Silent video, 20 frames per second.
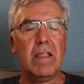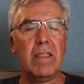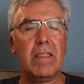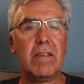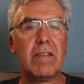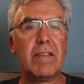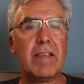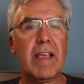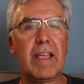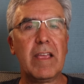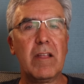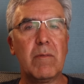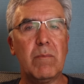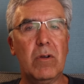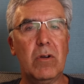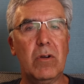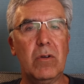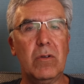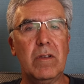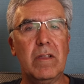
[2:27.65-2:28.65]
The second
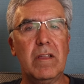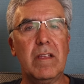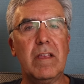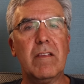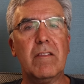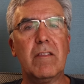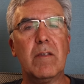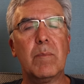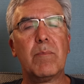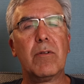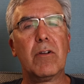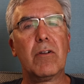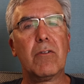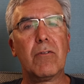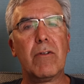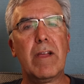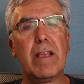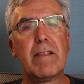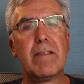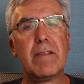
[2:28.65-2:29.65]
mode is a
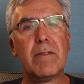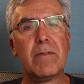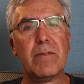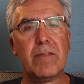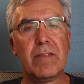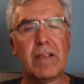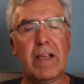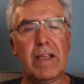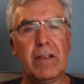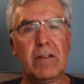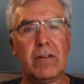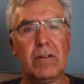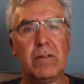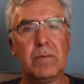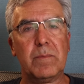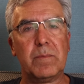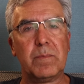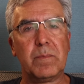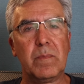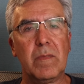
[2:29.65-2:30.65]
progressive
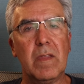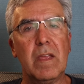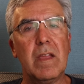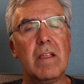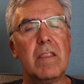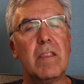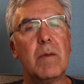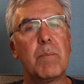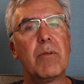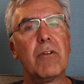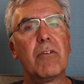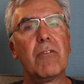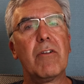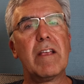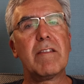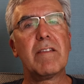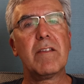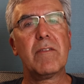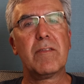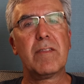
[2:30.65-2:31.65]
cycle. The
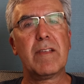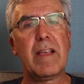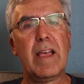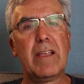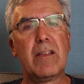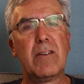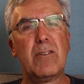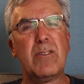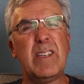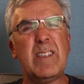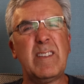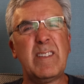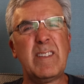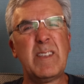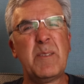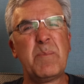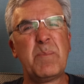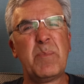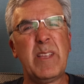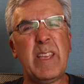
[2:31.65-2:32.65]
progressive cycle is
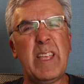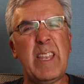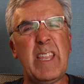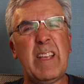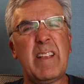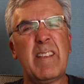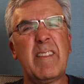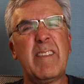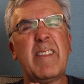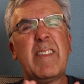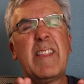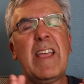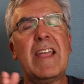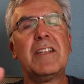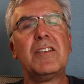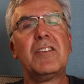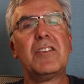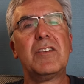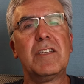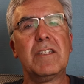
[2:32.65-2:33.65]
simply an
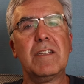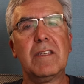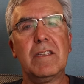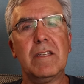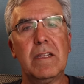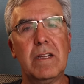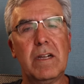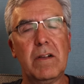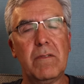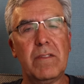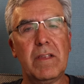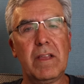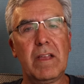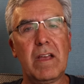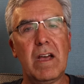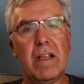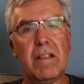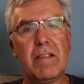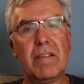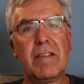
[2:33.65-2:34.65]
extension of the
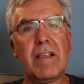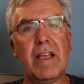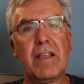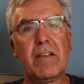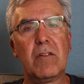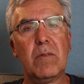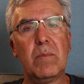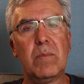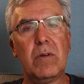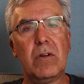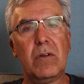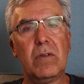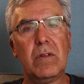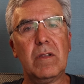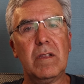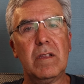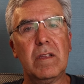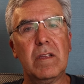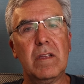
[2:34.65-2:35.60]
KAATSU cycle mode.